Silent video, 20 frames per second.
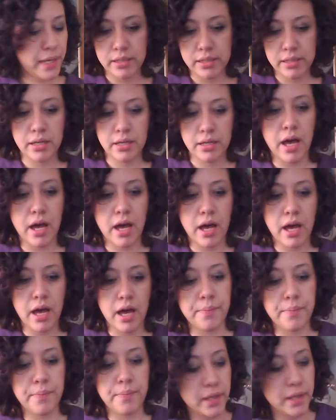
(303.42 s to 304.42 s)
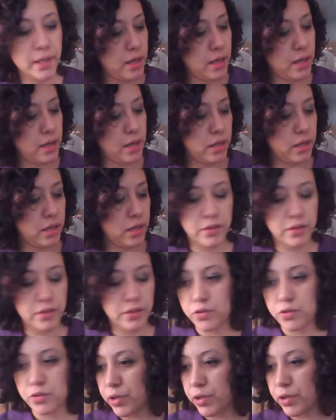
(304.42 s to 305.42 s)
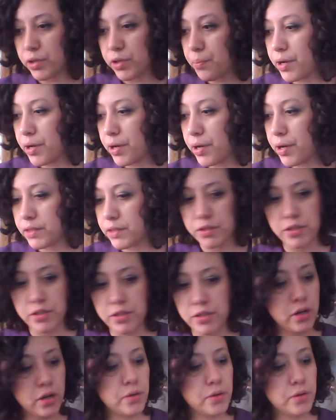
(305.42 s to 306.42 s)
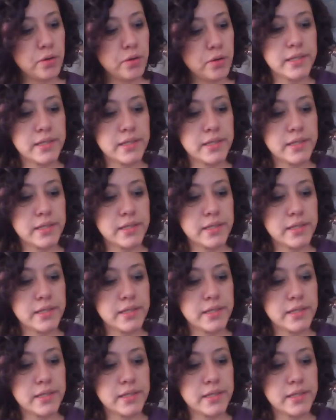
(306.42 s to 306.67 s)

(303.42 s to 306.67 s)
it's a really important thing to know is